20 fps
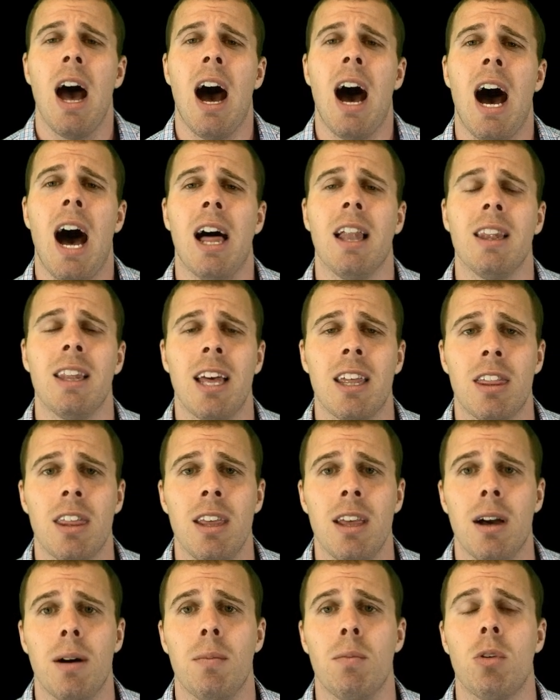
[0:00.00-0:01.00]

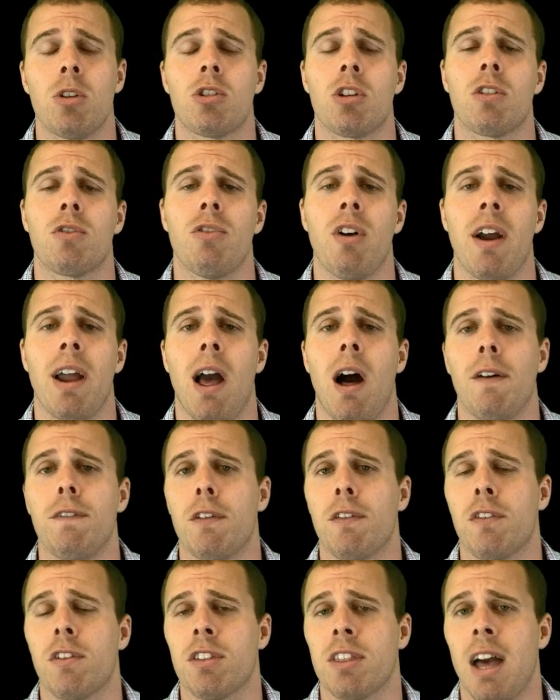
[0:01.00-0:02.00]
Lithium, which is very
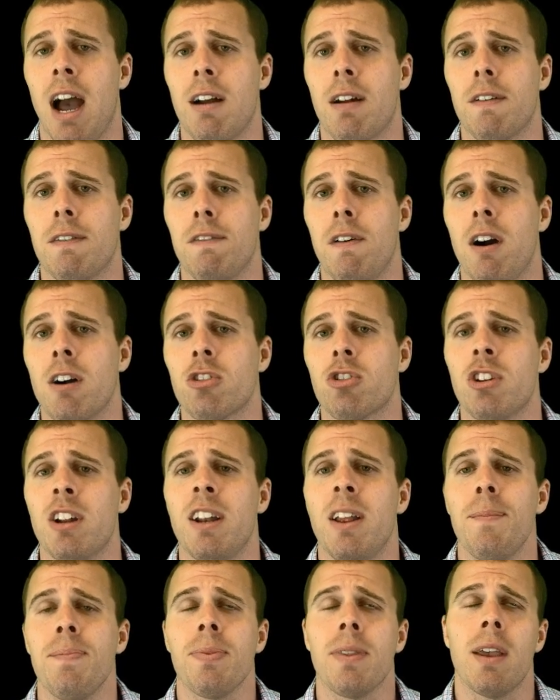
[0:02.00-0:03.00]
helpful for thyroid
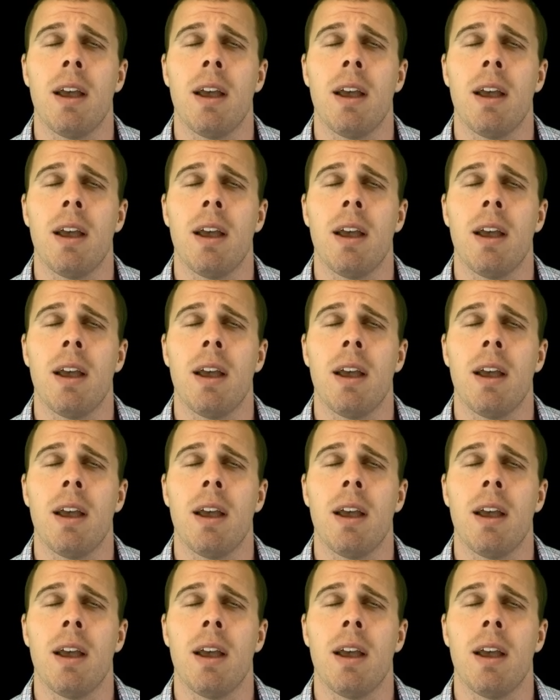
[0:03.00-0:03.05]
function,